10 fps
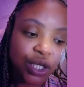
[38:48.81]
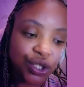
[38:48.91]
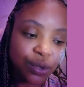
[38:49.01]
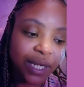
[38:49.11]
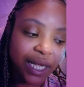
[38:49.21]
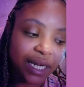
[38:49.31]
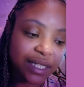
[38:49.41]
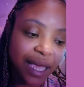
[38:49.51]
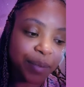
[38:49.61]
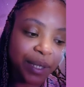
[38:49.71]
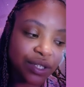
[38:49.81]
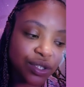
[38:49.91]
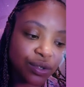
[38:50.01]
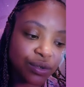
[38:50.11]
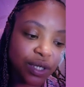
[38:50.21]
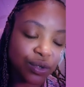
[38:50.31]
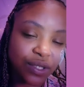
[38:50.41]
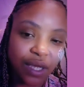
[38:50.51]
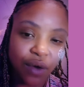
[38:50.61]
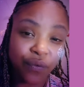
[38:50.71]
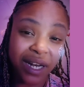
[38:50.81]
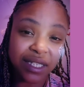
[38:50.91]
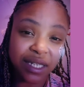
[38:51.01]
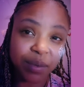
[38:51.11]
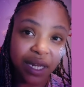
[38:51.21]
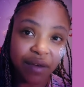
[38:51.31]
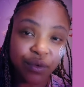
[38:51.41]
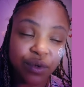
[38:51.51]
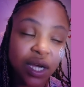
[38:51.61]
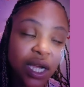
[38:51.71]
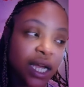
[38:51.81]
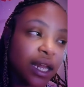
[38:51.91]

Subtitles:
tune in and tap into yourself at a deeper level,